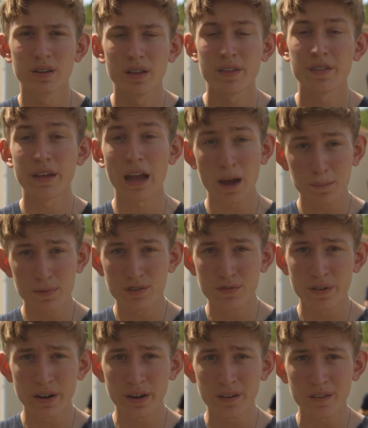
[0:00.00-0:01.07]
the
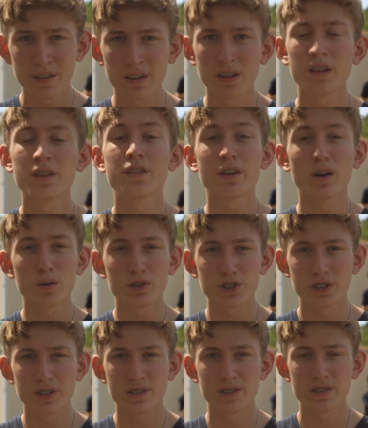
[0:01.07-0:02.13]
atmosphere, the
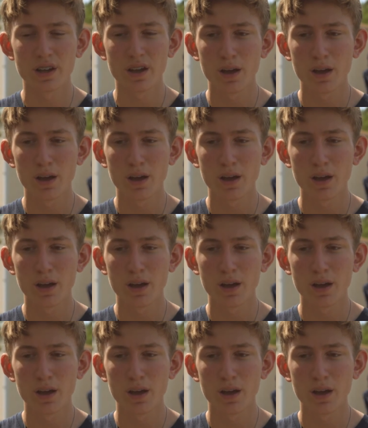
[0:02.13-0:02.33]
oceans,